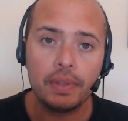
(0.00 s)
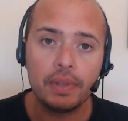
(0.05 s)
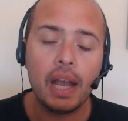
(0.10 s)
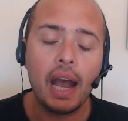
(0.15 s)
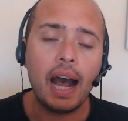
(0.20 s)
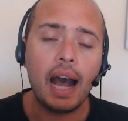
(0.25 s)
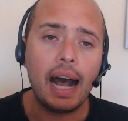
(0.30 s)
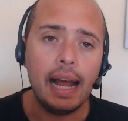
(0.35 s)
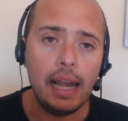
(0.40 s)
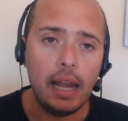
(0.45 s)

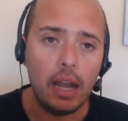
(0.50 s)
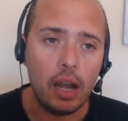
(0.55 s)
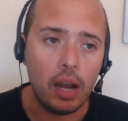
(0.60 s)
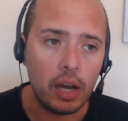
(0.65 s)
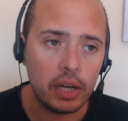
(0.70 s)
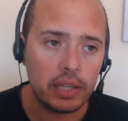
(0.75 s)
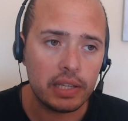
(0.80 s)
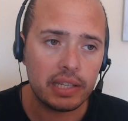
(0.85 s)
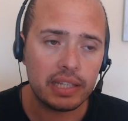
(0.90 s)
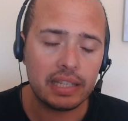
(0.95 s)
I
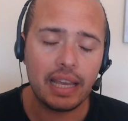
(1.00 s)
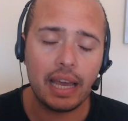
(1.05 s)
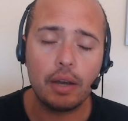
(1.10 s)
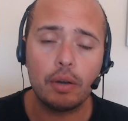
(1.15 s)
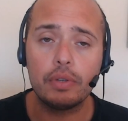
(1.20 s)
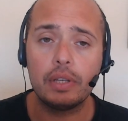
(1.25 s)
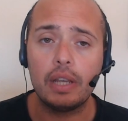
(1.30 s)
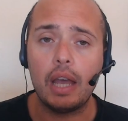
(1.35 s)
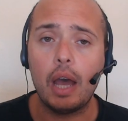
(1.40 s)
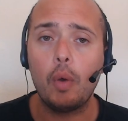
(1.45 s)
learned
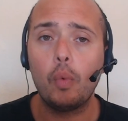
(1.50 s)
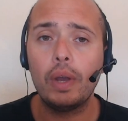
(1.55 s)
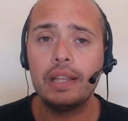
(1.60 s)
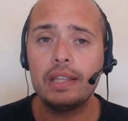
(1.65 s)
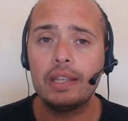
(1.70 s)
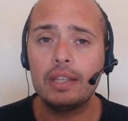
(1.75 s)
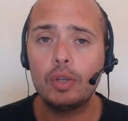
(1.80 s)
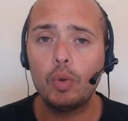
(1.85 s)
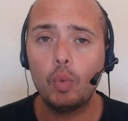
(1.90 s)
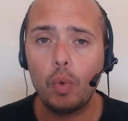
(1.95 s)
sales. I went
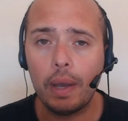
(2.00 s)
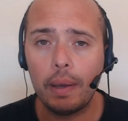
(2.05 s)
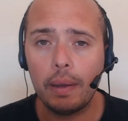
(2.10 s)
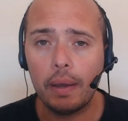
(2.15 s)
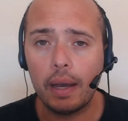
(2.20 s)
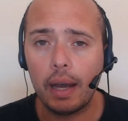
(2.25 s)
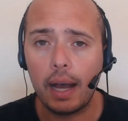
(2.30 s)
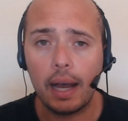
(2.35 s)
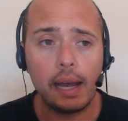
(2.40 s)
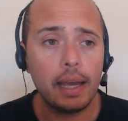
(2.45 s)
to web,
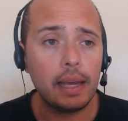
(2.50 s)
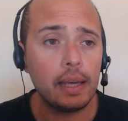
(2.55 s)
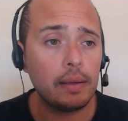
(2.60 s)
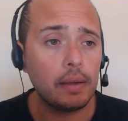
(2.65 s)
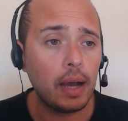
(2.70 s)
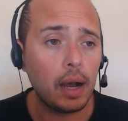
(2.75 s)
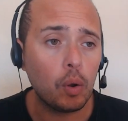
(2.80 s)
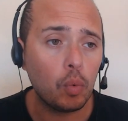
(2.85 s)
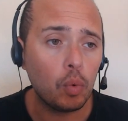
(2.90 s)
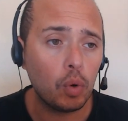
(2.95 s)
I,
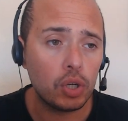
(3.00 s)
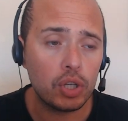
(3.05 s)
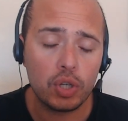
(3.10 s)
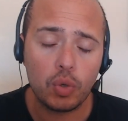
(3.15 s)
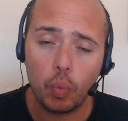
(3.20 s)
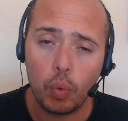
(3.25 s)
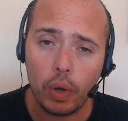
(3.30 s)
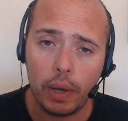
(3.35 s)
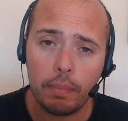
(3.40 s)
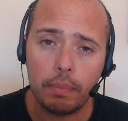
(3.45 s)
I watched
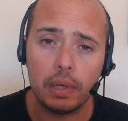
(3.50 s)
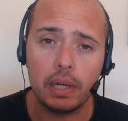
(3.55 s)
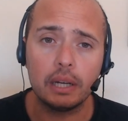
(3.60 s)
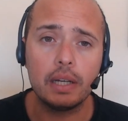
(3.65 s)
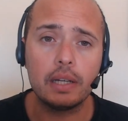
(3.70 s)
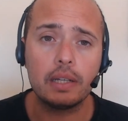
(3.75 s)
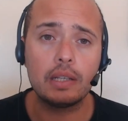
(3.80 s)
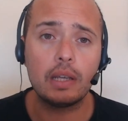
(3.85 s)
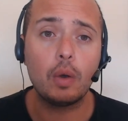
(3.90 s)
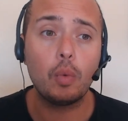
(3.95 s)

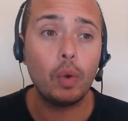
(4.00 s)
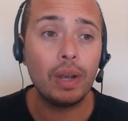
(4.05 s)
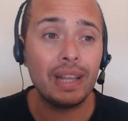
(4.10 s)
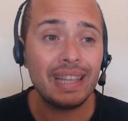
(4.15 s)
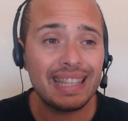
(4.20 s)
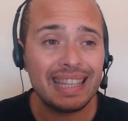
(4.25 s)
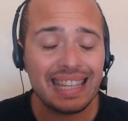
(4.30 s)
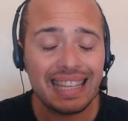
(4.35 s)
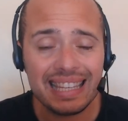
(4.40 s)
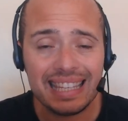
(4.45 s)
webinars. I went
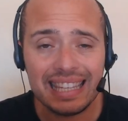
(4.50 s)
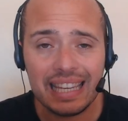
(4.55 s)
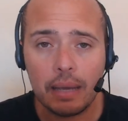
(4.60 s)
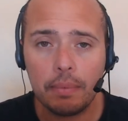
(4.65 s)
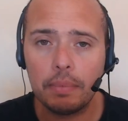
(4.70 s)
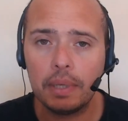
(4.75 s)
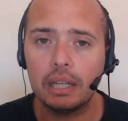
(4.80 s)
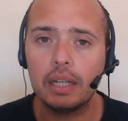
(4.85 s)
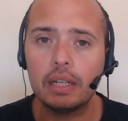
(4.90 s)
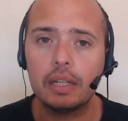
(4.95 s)
to
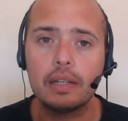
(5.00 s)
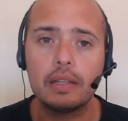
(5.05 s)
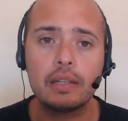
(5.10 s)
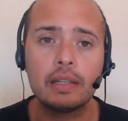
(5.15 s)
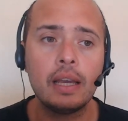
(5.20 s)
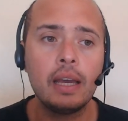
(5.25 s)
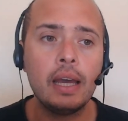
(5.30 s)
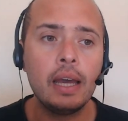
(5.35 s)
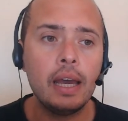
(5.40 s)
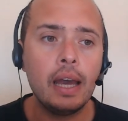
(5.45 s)
seminars.
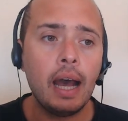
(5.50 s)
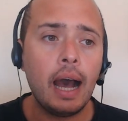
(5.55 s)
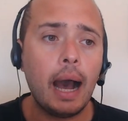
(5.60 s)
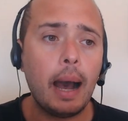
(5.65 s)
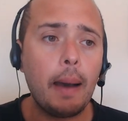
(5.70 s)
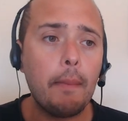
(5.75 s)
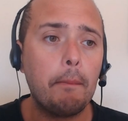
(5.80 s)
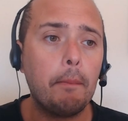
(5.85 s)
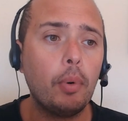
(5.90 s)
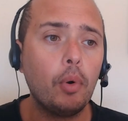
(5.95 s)
I
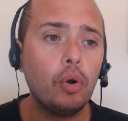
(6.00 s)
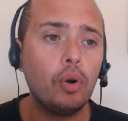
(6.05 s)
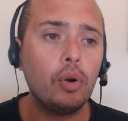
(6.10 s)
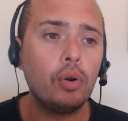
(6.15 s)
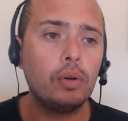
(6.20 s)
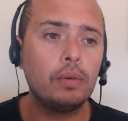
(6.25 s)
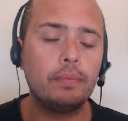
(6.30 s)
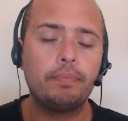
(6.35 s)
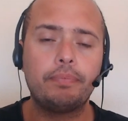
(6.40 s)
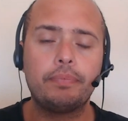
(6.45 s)

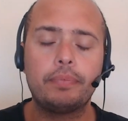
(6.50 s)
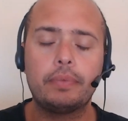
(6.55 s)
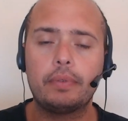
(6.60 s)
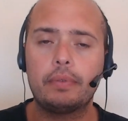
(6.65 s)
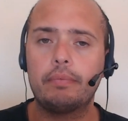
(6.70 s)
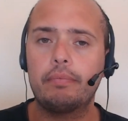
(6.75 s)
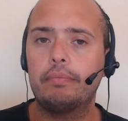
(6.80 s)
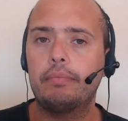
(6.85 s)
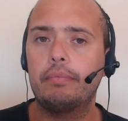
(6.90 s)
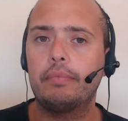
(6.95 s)
bought
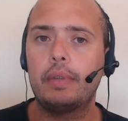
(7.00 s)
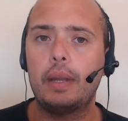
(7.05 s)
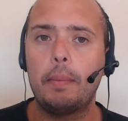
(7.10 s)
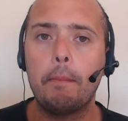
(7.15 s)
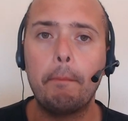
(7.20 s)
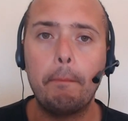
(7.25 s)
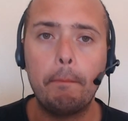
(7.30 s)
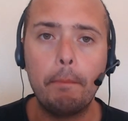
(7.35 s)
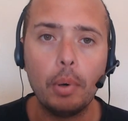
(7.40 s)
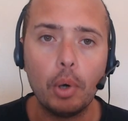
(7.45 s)

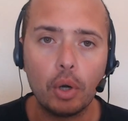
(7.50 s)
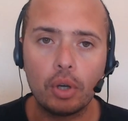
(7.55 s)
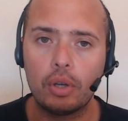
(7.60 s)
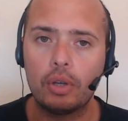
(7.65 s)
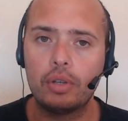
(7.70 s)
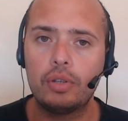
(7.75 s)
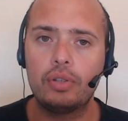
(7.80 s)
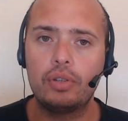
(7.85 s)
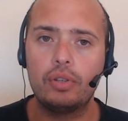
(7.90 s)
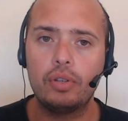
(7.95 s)

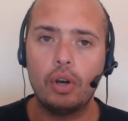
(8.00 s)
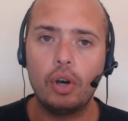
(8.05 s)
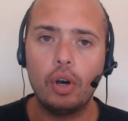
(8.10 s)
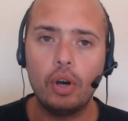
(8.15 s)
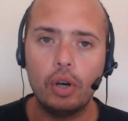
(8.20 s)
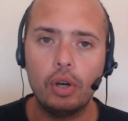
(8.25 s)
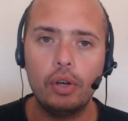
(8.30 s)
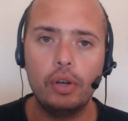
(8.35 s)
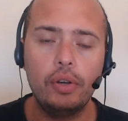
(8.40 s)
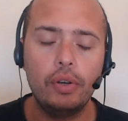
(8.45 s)
books
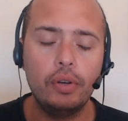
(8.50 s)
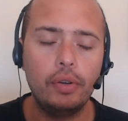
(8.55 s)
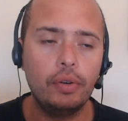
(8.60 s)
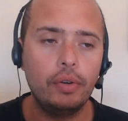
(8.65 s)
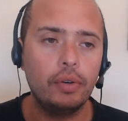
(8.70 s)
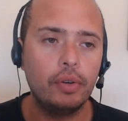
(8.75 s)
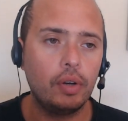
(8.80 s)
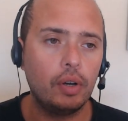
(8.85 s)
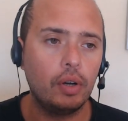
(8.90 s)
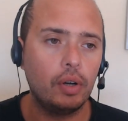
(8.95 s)

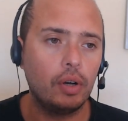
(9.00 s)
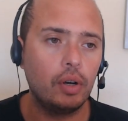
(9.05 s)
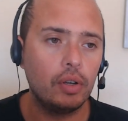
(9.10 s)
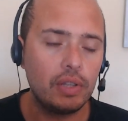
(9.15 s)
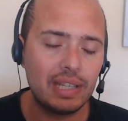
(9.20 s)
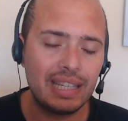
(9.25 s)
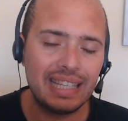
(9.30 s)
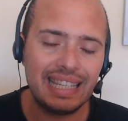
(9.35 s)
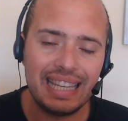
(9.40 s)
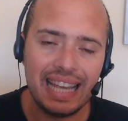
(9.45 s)
on on
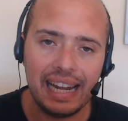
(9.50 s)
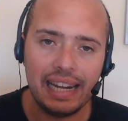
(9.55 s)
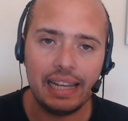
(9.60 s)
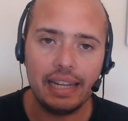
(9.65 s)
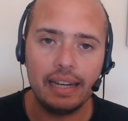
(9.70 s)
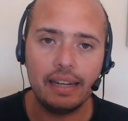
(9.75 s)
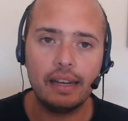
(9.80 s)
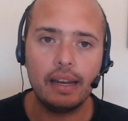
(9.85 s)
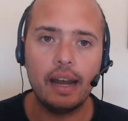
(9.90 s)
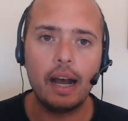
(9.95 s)

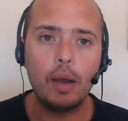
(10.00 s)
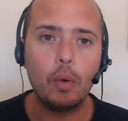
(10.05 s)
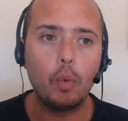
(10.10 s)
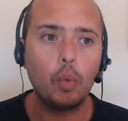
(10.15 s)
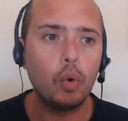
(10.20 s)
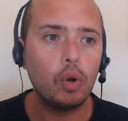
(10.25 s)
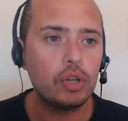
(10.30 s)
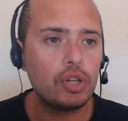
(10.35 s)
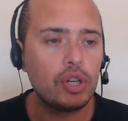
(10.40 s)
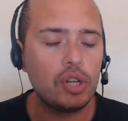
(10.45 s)
selling. I
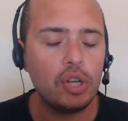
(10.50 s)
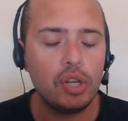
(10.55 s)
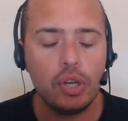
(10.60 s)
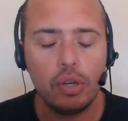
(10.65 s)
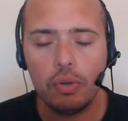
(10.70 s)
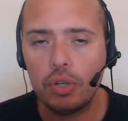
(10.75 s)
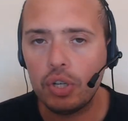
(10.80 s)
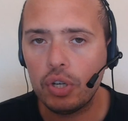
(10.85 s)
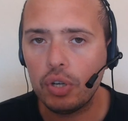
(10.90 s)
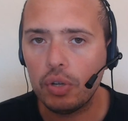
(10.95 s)
watched
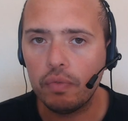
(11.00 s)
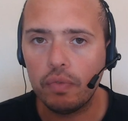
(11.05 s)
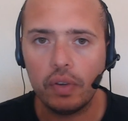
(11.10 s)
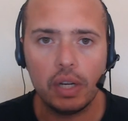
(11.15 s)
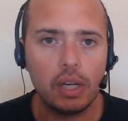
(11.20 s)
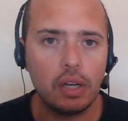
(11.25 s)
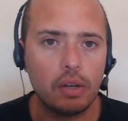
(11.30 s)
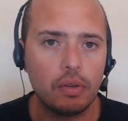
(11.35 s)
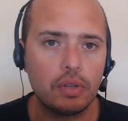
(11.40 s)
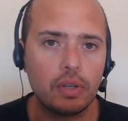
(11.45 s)
YouTube
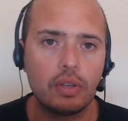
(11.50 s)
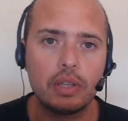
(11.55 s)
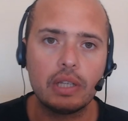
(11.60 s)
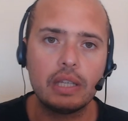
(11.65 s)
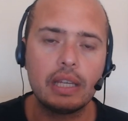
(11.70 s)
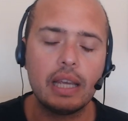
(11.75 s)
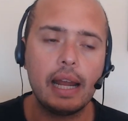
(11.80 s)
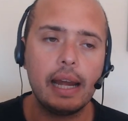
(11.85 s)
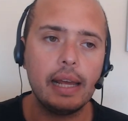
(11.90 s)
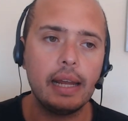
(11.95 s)
videos on
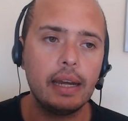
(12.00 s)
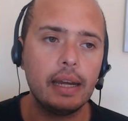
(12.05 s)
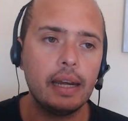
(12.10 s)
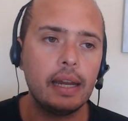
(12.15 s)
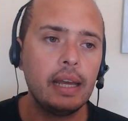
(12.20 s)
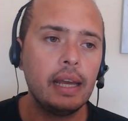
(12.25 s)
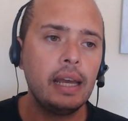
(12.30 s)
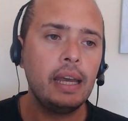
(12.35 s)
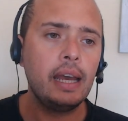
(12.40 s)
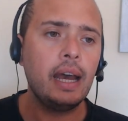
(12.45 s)
selling.
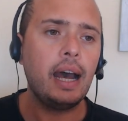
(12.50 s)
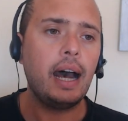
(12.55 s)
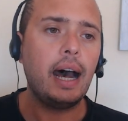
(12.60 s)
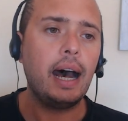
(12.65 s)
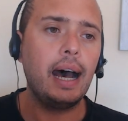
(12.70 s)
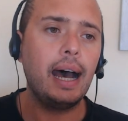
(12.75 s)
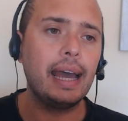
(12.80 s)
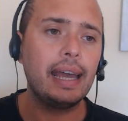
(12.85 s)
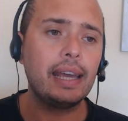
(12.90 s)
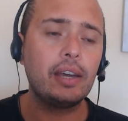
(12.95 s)

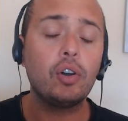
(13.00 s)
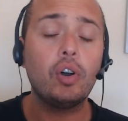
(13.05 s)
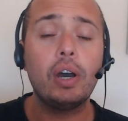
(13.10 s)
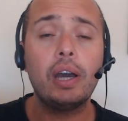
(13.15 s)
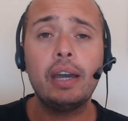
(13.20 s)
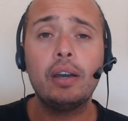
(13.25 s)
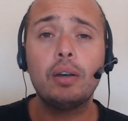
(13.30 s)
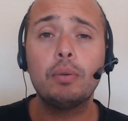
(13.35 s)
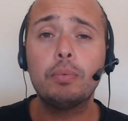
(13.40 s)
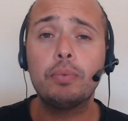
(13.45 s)
I got
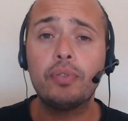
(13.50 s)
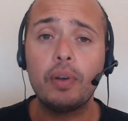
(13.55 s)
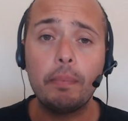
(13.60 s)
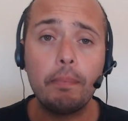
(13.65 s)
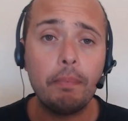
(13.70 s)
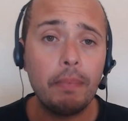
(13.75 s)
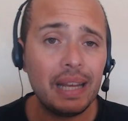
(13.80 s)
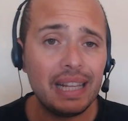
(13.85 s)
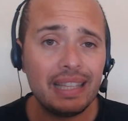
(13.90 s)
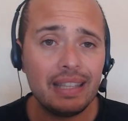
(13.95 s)
help from
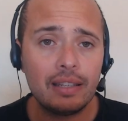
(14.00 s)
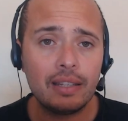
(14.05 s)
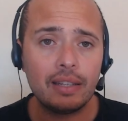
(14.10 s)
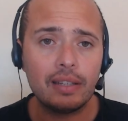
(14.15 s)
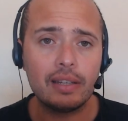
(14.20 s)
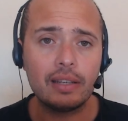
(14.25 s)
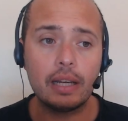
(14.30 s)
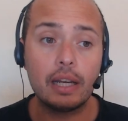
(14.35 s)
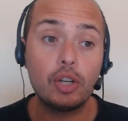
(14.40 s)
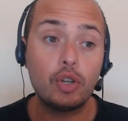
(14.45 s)

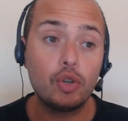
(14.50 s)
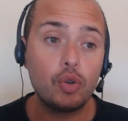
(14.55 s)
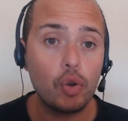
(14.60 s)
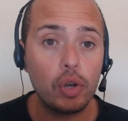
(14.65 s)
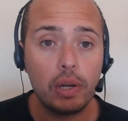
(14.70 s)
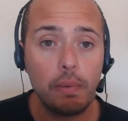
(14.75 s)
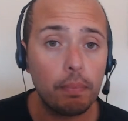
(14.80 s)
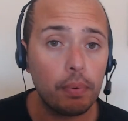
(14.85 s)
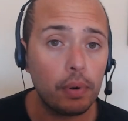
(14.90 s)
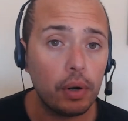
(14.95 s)
mentors. I
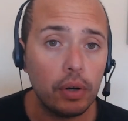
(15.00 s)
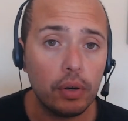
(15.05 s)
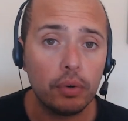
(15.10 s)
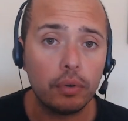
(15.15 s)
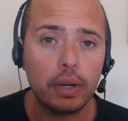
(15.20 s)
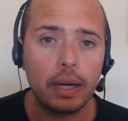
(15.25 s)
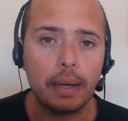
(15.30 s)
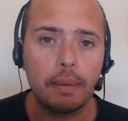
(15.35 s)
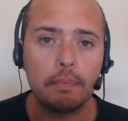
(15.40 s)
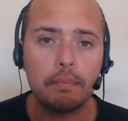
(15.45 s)
joined
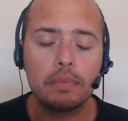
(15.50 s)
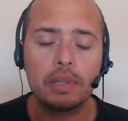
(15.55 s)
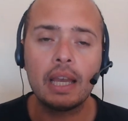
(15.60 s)
programs.